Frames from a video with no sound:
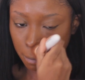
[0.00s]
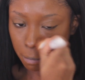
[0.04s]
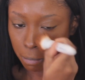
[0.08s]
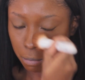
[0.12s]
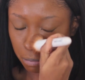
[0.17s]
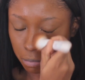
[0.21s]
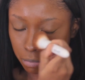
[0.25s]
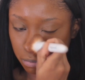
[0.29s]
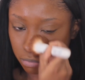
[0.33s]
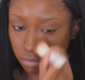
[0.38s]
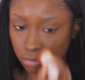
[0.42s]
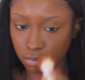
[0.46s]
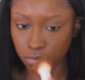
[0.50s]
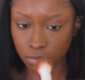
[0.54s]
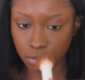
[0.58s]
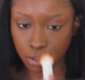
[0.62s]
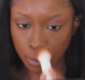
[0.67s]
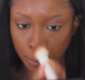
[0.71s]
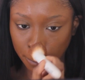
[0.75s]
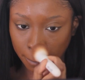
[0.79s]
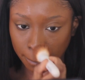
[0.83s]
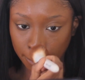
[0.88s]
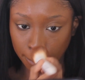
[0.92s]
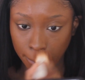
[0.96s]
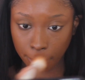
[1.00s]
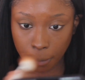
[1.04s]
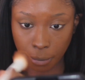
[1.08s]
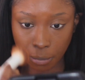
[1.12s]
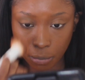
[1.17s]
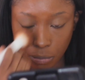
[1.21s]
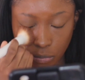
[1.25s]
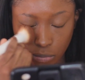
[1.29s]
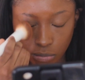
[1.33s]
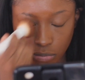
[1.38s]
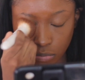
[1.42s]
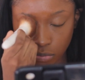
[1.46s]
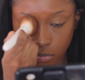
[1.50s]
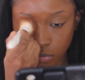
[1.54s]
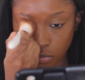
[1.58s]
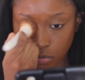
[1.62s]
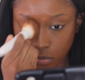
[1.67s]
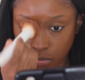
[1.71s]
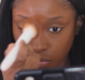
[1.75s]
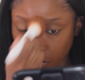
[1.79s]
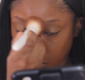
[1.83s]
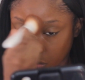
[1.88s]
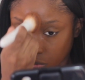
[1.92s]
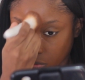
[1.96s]

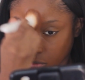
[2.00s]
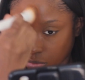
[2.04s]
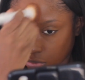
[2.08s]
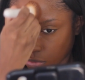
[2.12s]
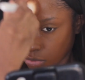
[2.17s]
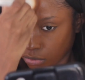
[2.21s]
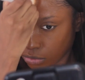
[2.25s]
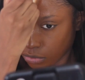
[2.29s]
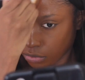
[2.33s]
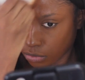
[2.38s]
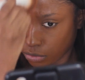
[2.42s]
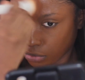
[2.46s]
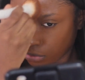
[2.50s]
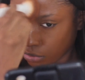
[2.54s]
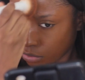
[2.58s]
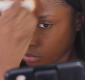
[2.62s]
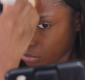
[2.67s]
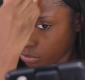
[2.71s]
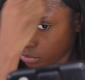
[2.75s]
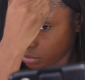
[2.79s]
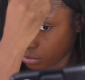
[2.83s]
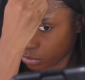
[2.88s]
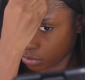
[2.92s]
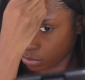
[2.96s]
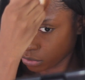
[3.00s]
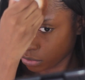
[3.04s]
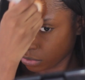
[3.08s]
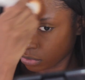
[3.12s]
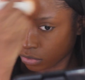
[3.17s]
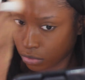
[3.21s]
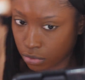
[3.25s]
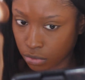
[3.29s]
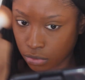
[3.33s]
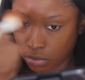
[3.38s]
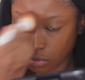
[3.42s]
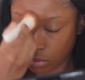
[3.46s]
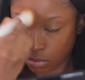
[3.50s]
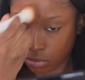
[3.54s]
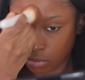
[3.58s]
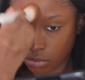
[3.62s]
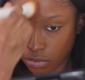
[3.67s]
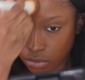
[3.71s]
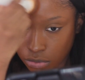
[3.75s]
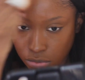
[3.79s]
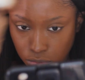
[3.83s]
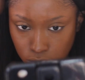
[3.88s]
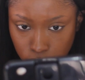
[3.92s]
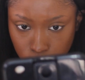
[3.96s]

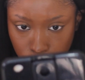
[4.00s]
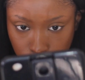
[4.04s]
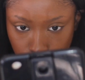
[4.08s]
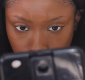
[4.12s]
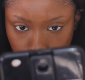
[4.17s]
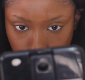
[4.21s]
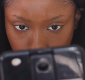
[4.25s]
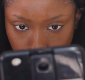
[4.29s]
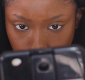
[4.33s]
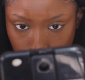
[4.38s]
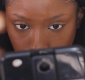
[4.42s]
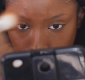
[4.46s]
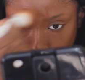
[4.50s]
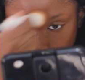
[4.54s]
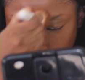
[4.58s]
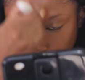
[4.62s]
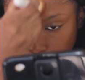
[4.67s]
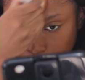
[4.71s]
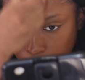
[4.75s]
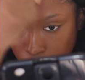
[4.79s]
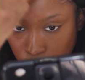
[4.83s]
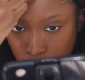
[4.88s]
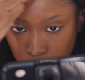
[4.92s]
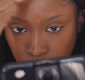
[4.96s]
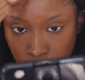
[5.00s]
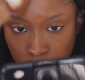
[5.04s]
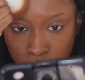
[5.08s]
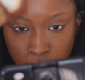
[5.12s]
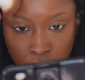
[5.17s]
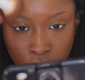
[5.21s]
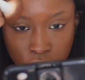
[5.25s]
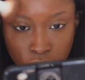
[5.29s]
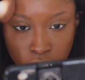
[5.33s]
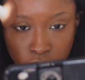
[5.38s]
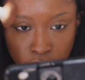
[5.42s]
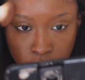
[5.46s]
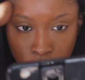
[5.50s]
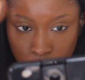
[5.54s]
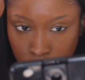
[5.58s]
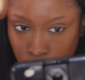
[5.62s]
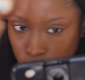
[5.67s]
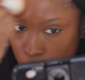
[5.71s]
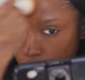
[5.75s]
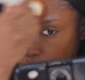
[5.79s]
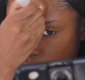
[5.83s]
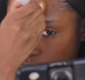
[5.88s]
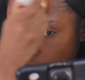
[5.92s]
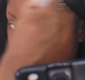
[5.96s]

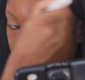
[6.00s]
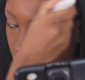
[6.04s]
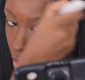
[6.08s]
Nothing is said.